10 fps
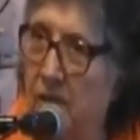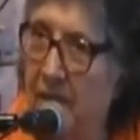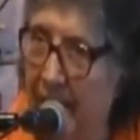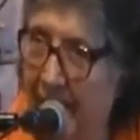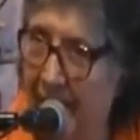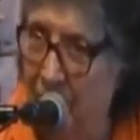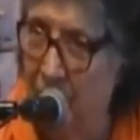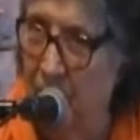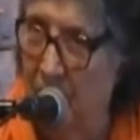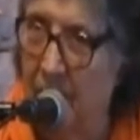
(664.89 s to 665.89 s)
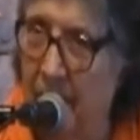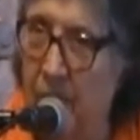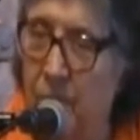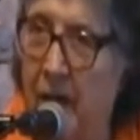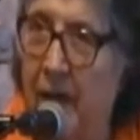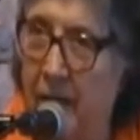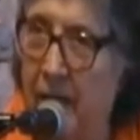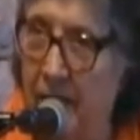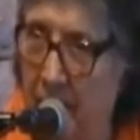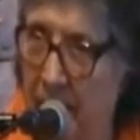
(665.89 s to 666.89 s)
later in my
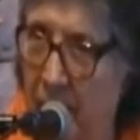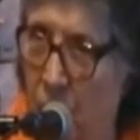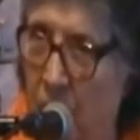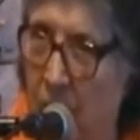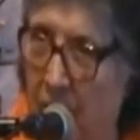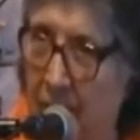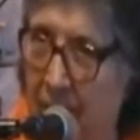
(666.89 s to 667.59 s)
healing work